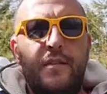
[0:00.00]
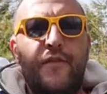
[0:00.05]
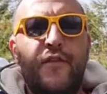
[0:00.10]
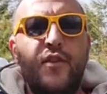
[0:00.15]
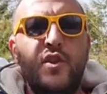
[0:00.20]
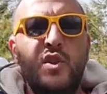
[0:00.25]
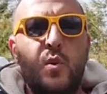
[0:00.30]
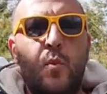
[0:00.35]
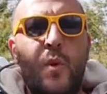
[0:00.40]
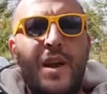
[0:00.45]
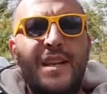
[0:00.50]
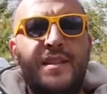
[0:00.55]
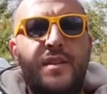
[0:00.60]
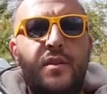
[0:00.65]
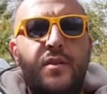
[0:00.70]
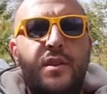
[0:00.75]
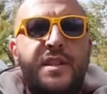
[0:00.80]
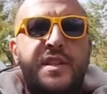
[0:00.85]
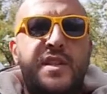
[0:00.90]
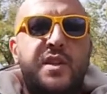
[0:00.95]
first
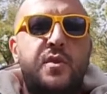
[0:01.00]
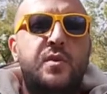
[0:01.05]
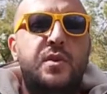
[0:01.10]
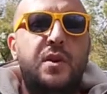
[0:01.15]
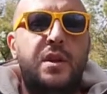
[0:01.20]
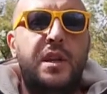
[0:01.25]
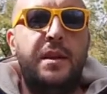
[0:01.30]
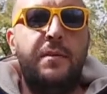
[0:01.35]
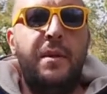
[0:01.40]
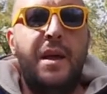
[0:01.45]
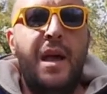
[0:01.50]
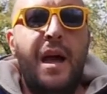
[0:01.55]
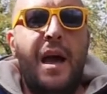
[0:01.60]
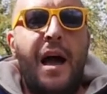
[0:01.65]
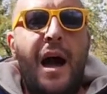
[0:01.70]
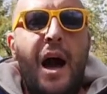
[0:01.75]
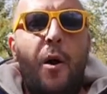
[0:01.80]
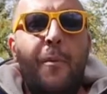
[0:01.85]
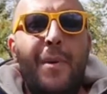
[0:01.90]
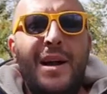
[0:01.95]
question is usually
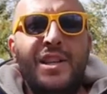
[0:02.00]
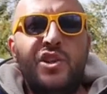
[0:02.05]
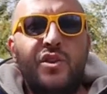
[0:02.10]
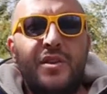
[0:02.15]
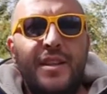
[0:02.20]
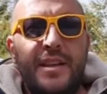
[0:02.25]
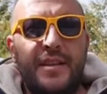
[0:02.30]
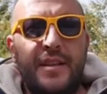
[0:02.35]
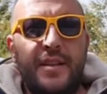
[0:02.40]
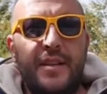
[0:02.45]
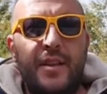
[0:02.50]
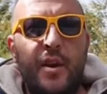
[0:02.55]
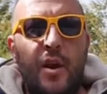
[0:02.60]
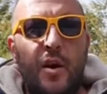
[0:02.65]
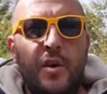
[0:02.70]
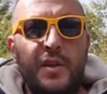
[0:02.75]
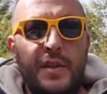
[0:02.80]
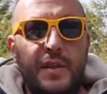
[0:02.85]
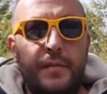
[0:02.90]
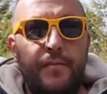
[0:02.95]
how much does it
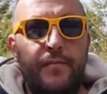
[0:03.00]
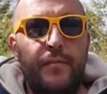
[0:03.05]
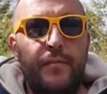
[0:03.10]
cost,